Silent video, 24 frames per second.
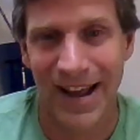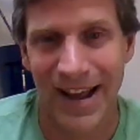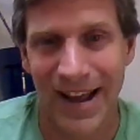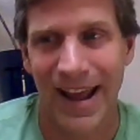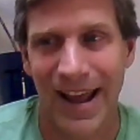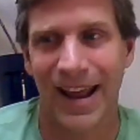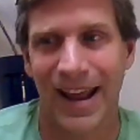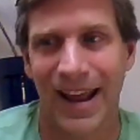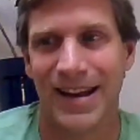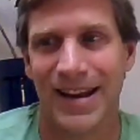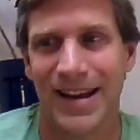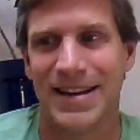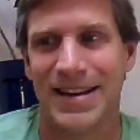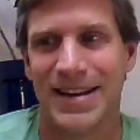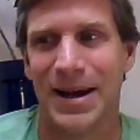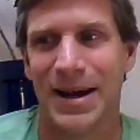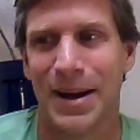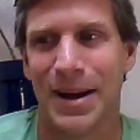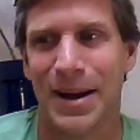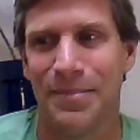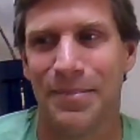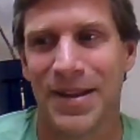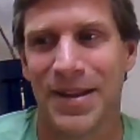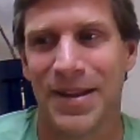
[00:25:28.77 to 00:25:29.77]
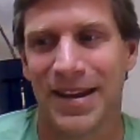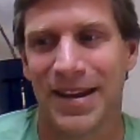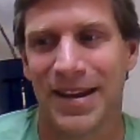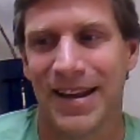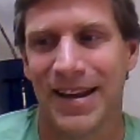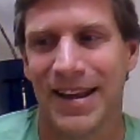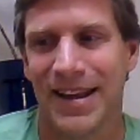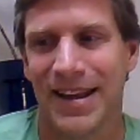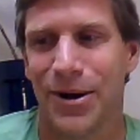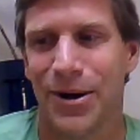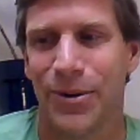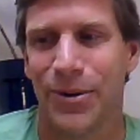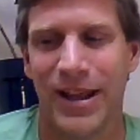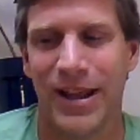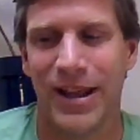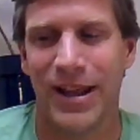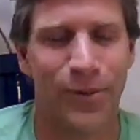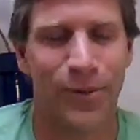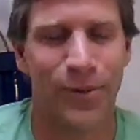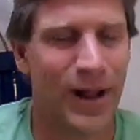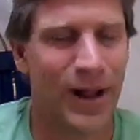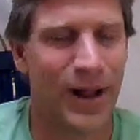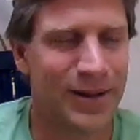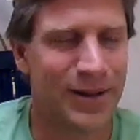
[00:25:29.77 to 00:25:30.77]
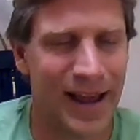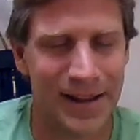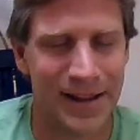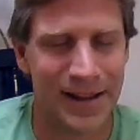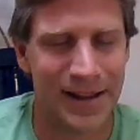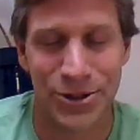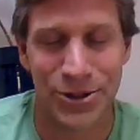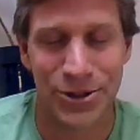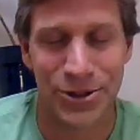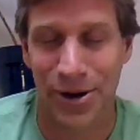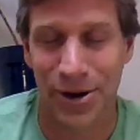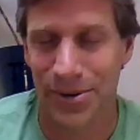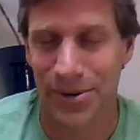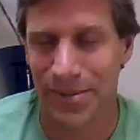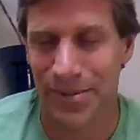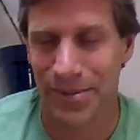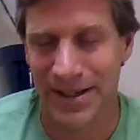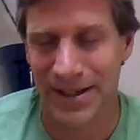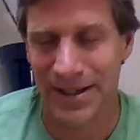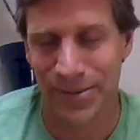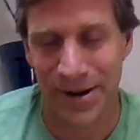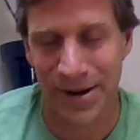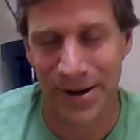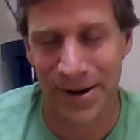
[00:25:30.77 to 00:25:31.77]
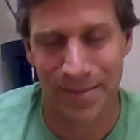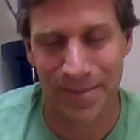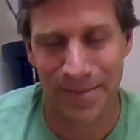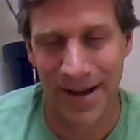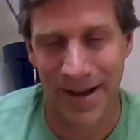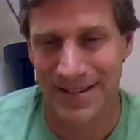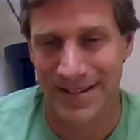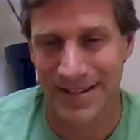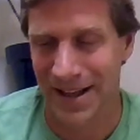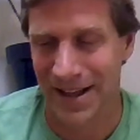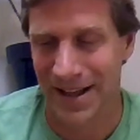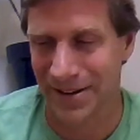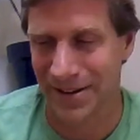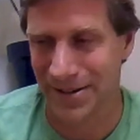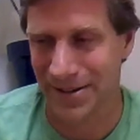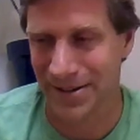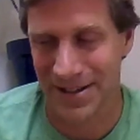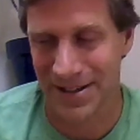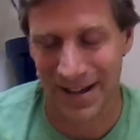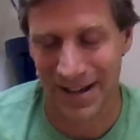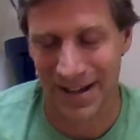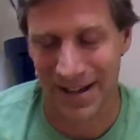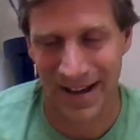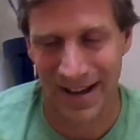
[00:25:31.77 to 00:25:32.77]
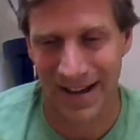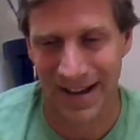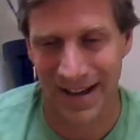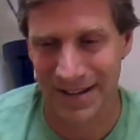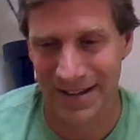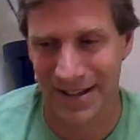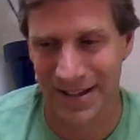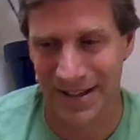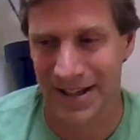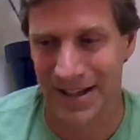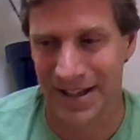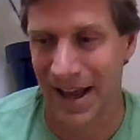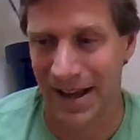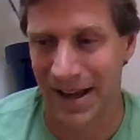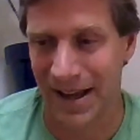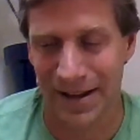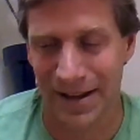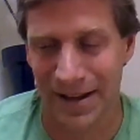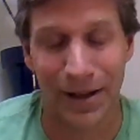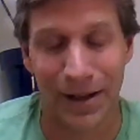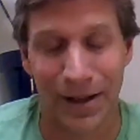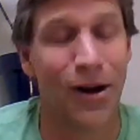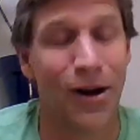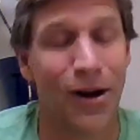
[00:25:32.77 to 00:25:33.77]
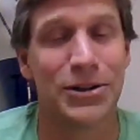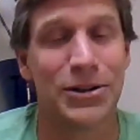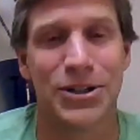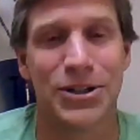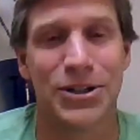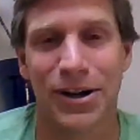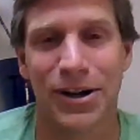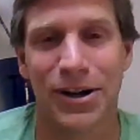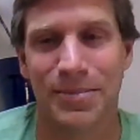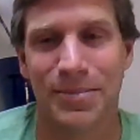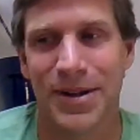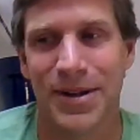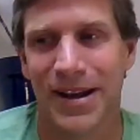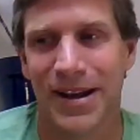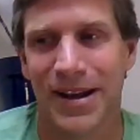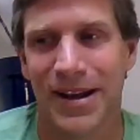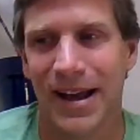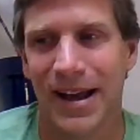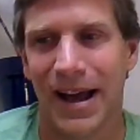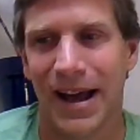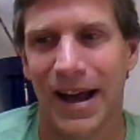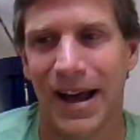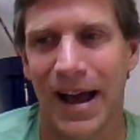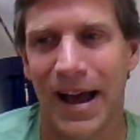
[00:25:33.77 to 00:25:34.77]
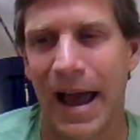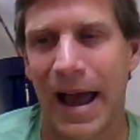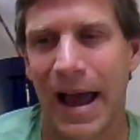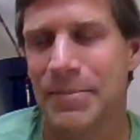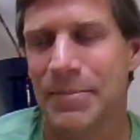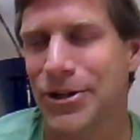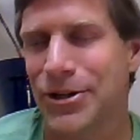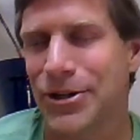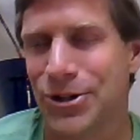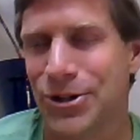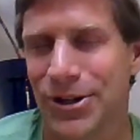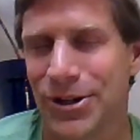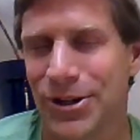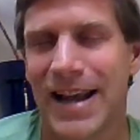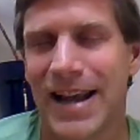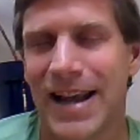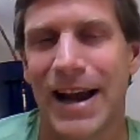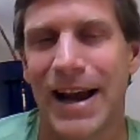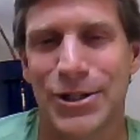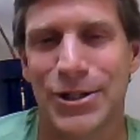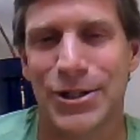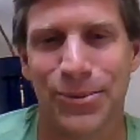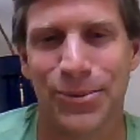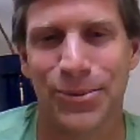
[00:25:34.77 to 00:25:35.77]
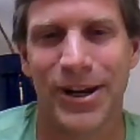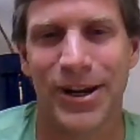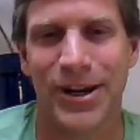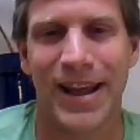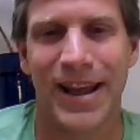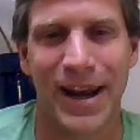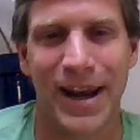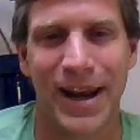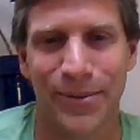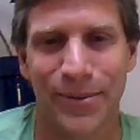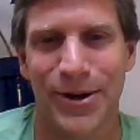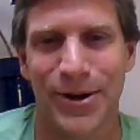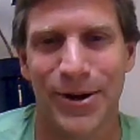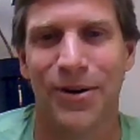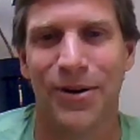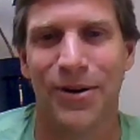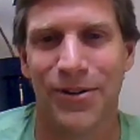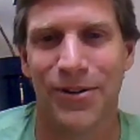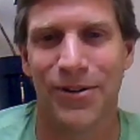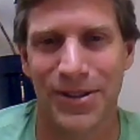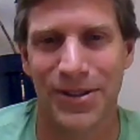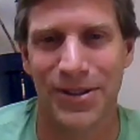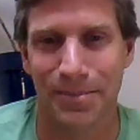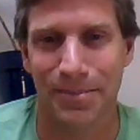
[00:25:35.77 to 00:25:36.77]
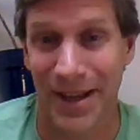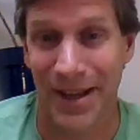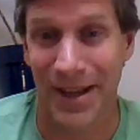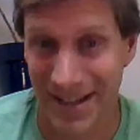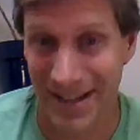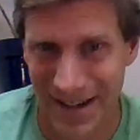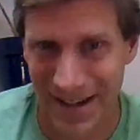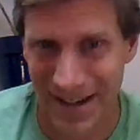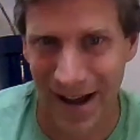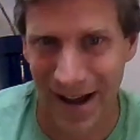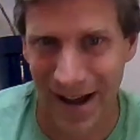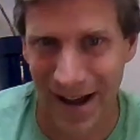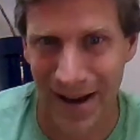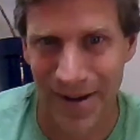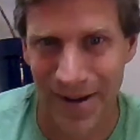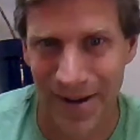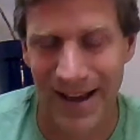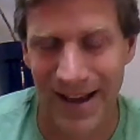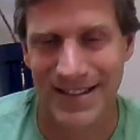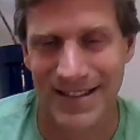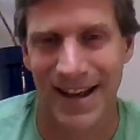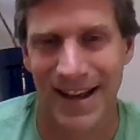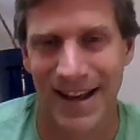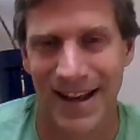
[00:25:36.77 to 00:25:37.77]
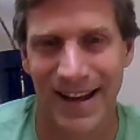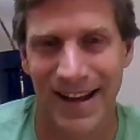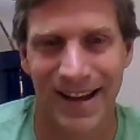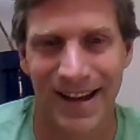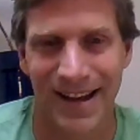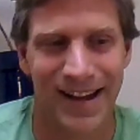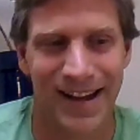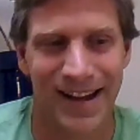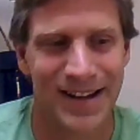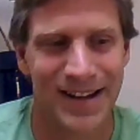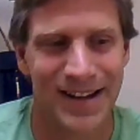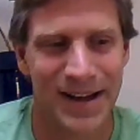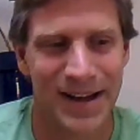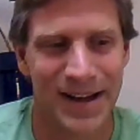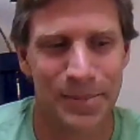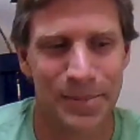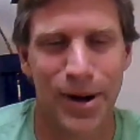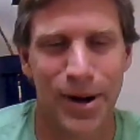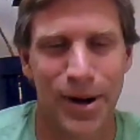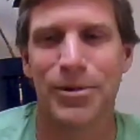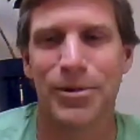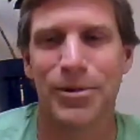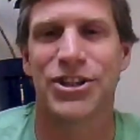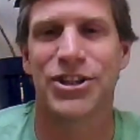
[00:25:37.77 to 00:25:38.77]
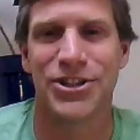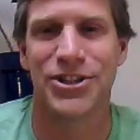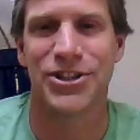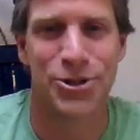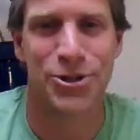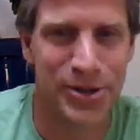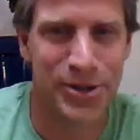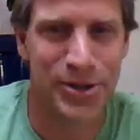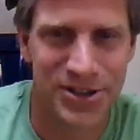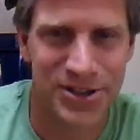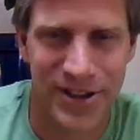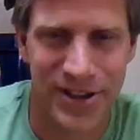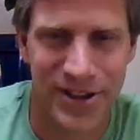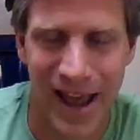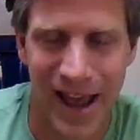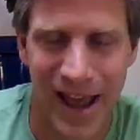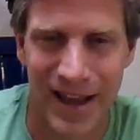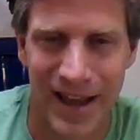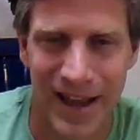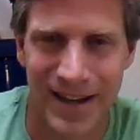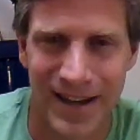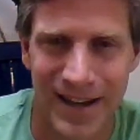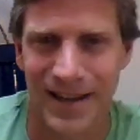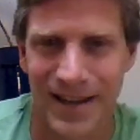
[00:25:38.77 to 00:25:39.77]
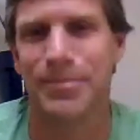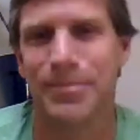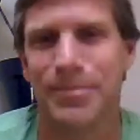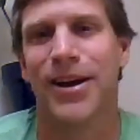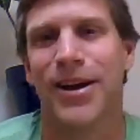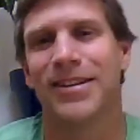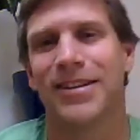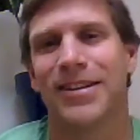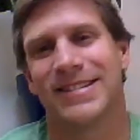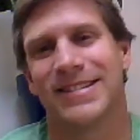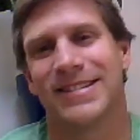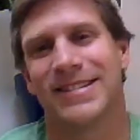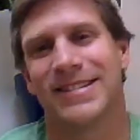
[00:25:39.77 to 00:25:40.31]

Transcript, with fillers: Mm-hmm. And um, you know, while Atlas Shrugged remains one of the best sellers uh, today in the long term, yeah. Uh, I'm not sure it's actually winning anyone over in the meantime, as I uh, probably just contributes to the hate email.